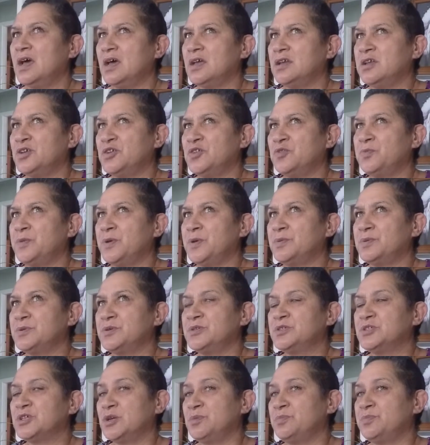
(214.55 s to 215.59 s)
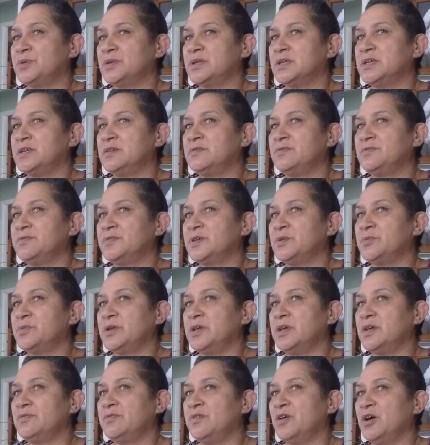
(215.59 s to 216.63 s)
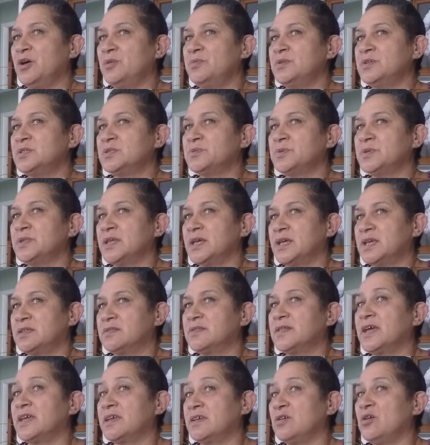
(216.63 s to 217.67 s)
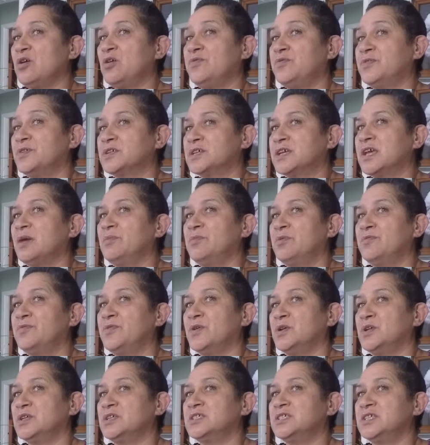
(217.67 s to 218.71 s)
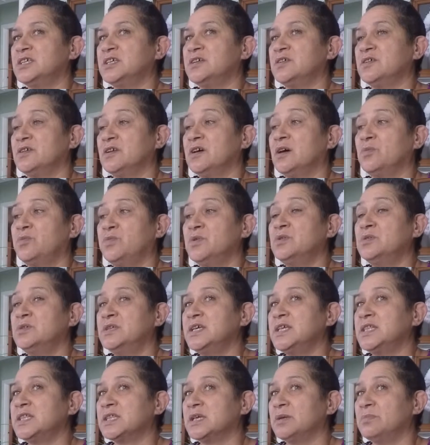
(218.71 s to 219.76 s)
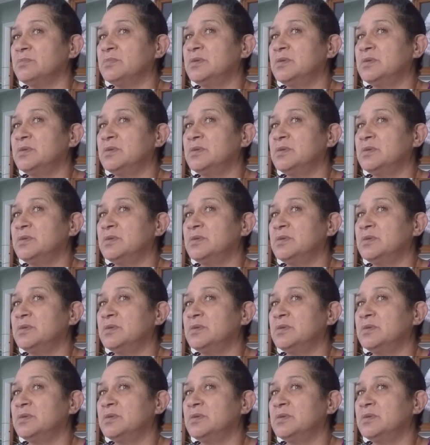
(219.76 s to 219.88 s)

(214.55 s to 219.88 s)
A lot of people who don't believe that we have homeless, when they offer to come and volunteer, and I will let them.